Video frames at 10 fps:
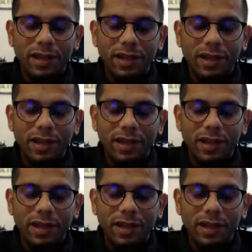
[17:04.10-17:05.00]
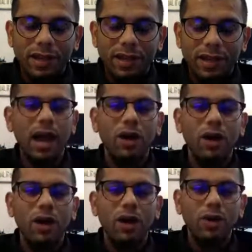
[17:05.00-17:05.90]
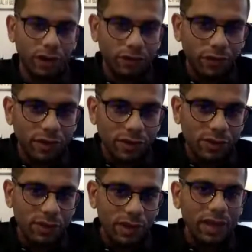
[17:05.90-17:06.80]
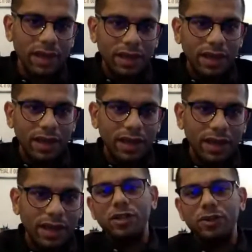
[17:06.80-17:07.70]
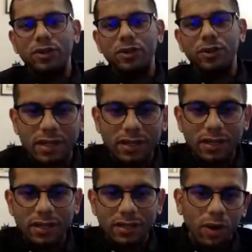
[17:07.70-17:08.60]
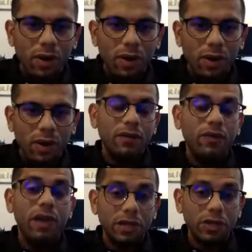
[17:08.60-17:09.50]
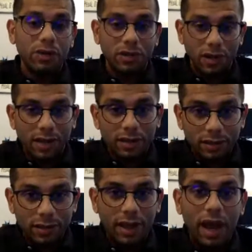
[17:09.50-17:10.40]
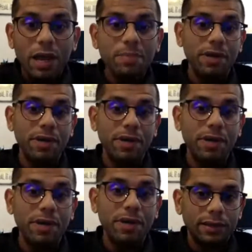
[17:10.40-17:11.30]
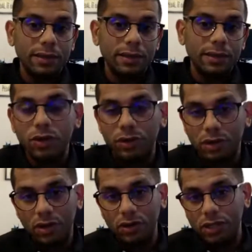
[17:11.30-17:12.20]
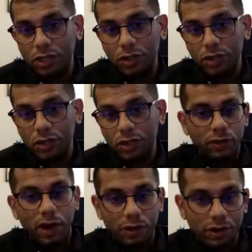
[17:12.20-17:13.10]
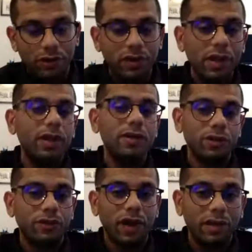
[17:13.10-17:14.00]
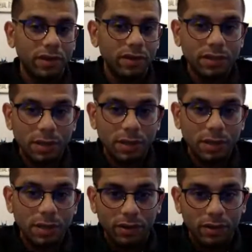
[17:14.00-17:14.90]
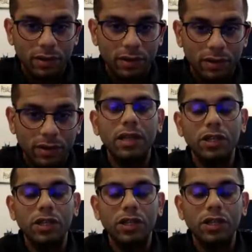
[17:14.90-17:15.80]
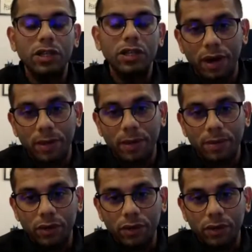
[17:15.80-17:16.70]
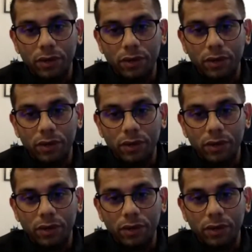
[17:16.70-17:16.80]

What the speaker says: slightly out of your comfort zone. Undergraduate studies in law are very doctrinal. They're hyper-technical, right? You're continuously throughout your 3 years or 5 years, depending on the nature of law program that you